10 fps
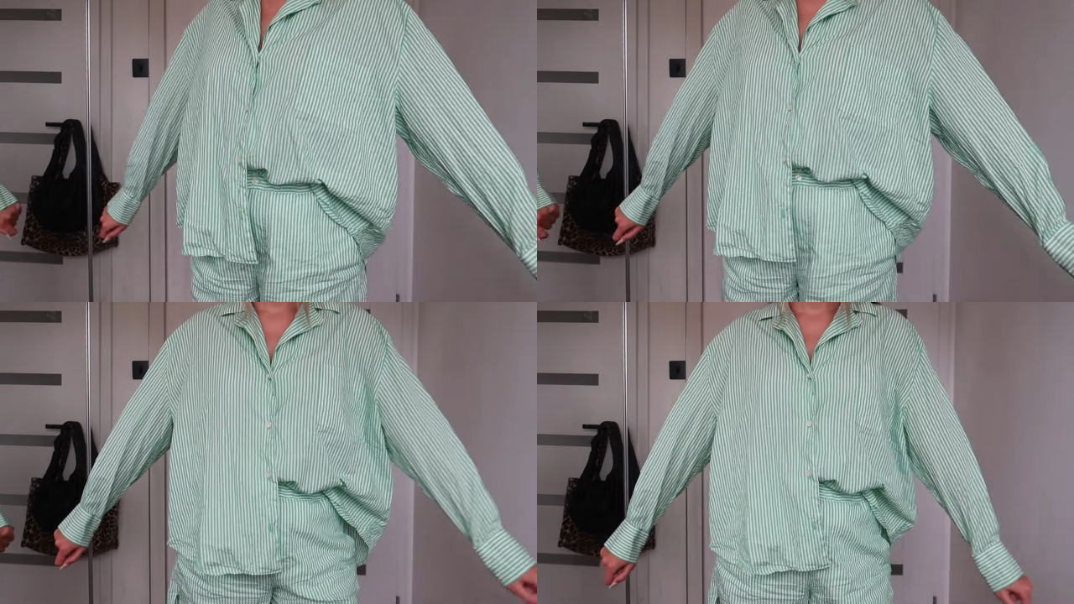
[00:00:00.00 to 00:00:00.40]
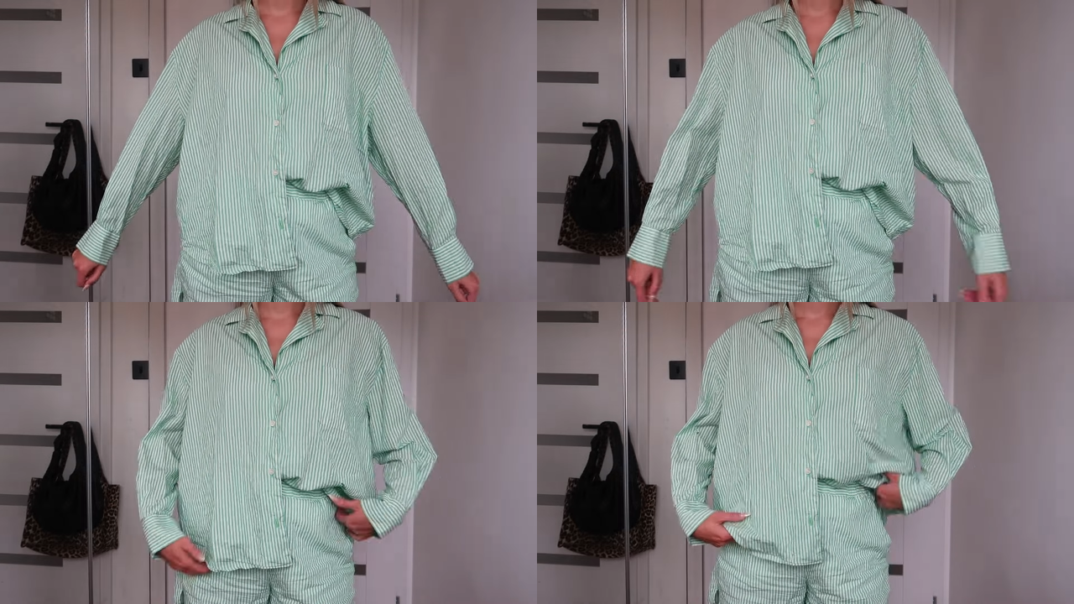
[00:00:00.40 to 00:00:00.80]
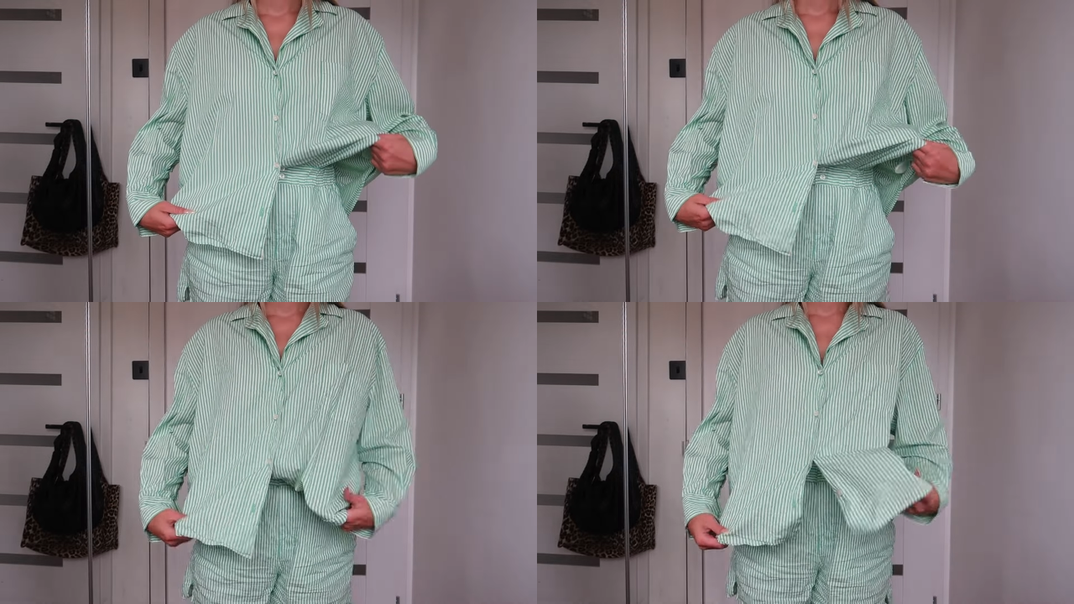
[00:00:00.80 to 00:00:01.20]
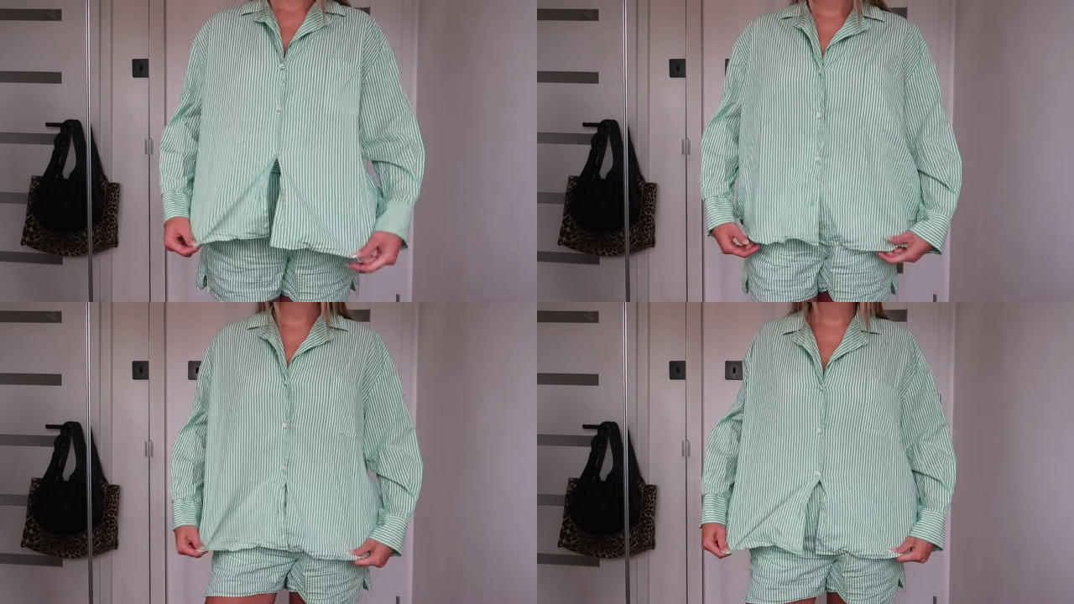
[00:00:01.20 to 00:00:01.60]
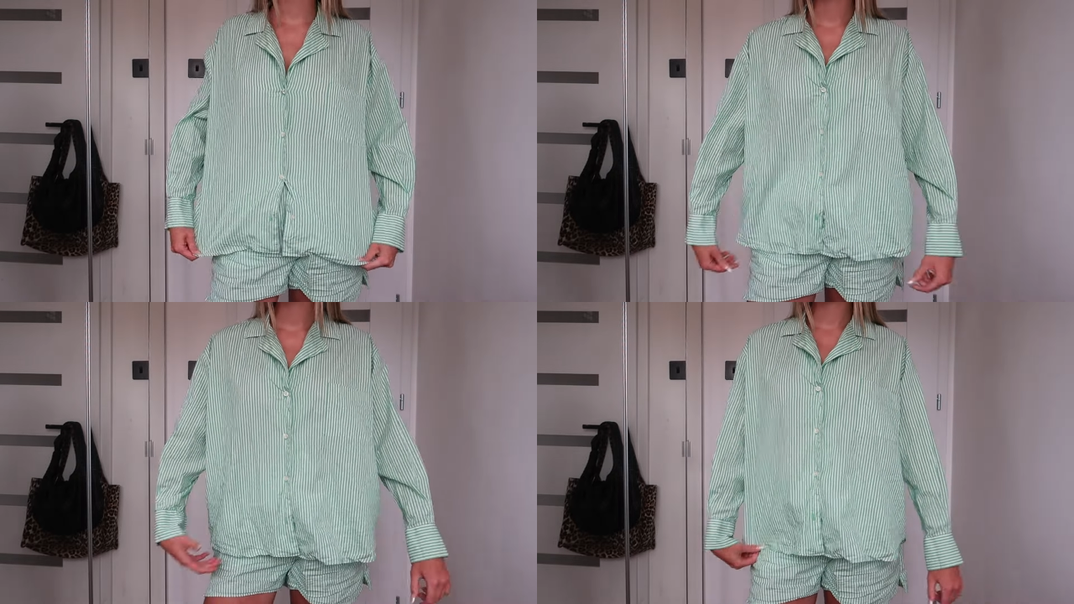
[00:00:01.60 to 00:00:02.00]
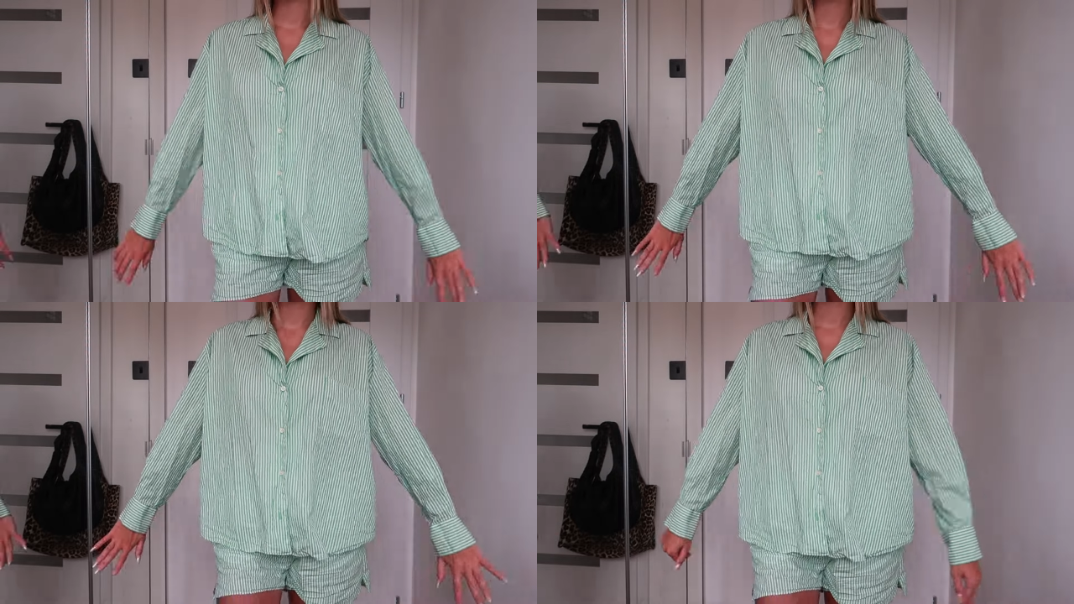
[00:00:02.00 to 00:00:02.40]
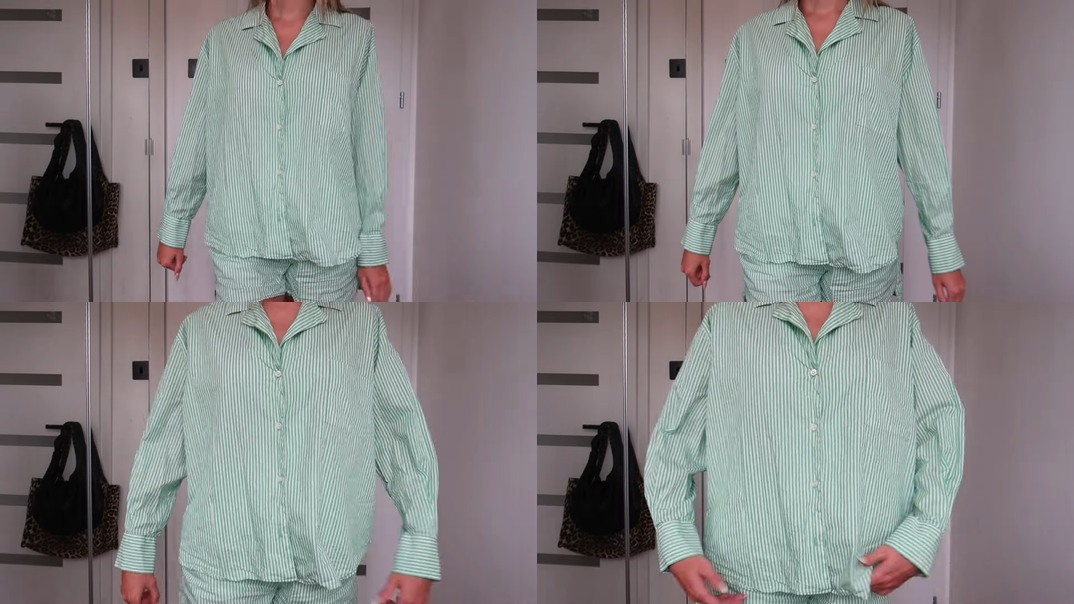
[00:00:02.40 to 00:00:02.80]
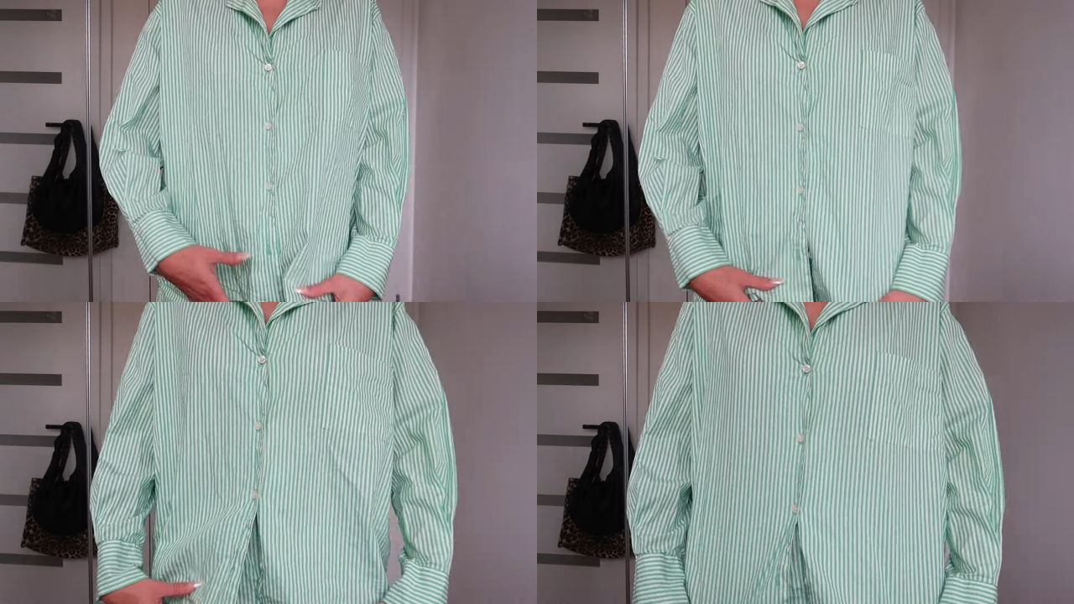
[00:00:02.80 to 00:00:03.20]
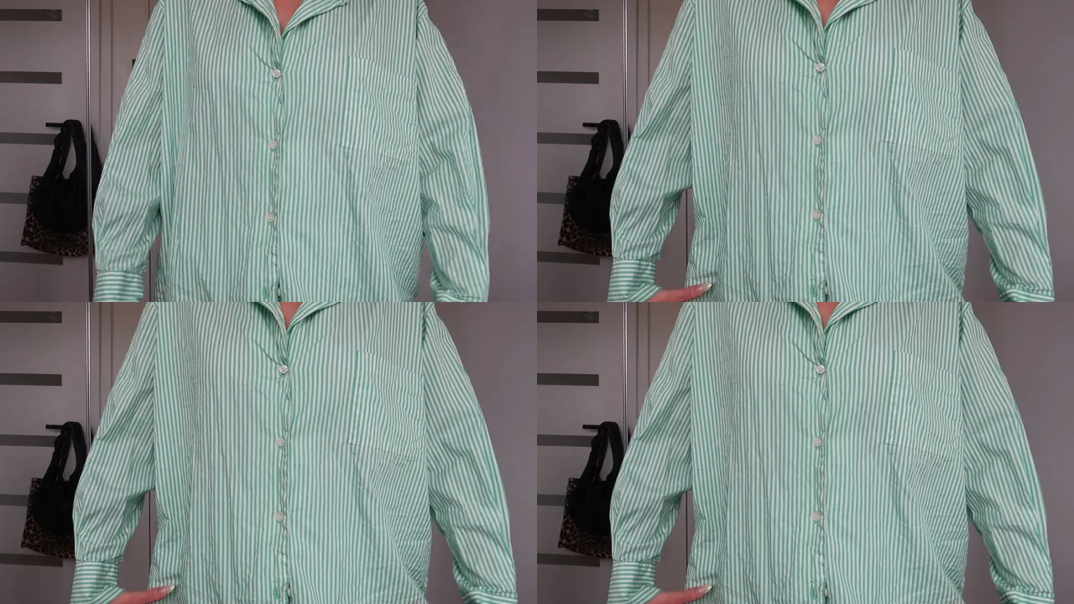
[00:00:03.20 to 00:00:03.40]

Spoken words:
(no speaker visible)